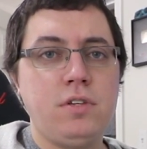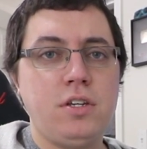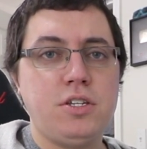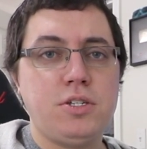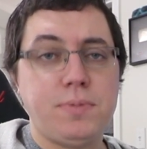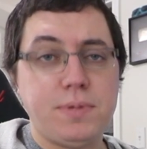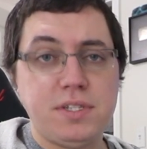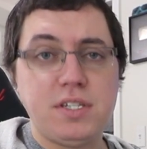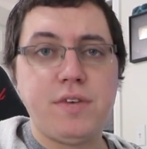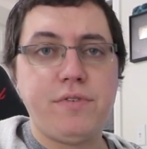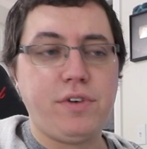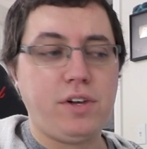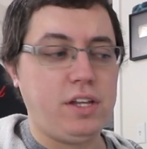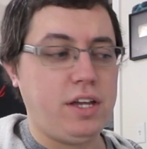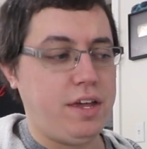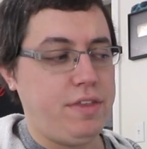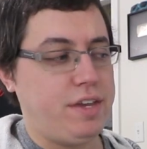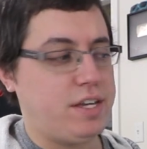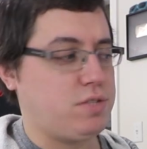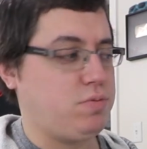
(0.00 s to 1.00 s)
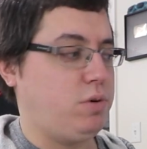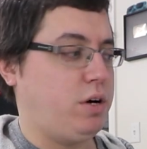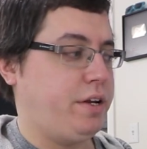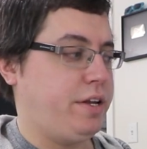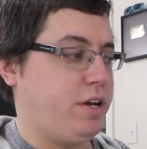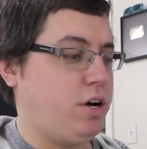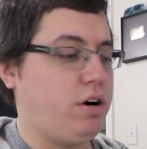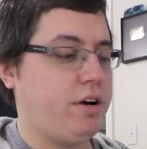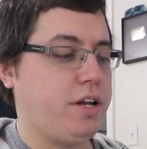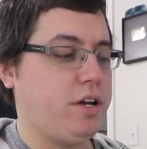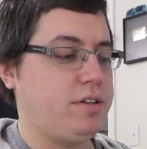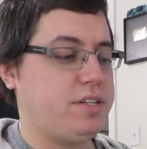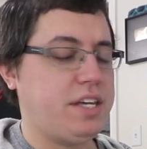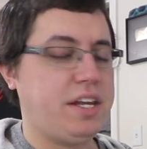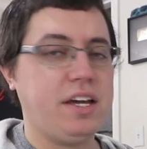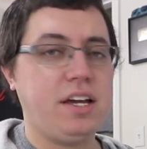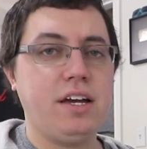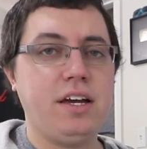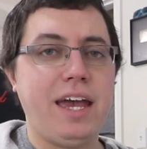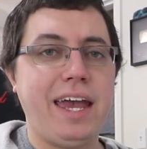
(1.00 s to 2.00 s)
Specifically this one, the
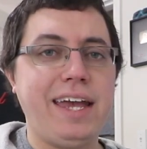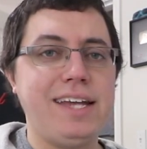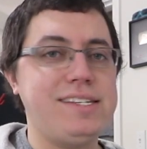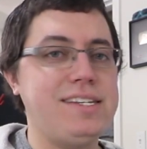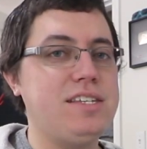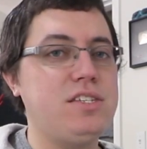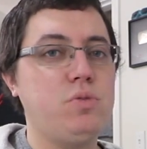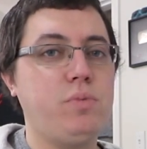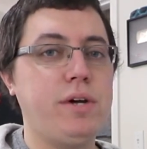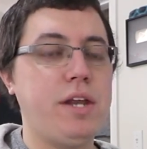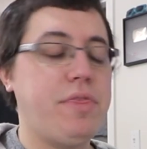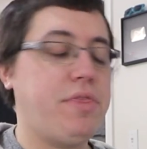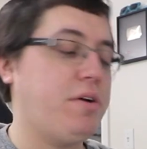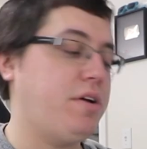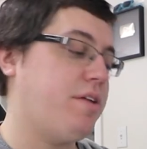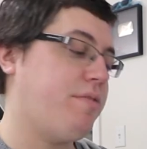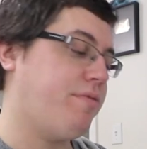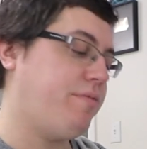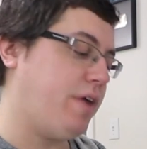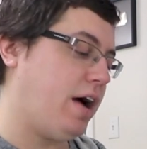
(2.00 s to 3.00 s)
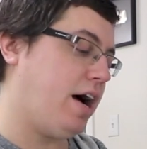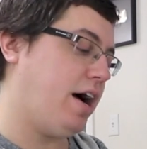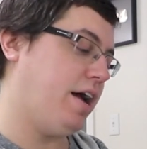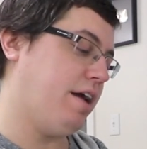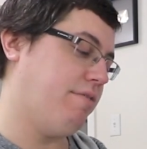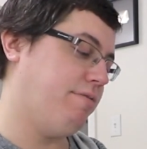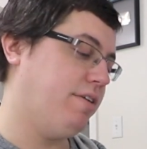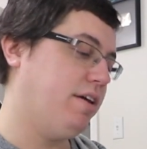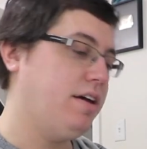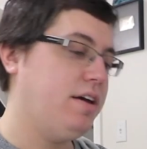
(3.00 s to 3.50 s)
Audio-Technica AT2035.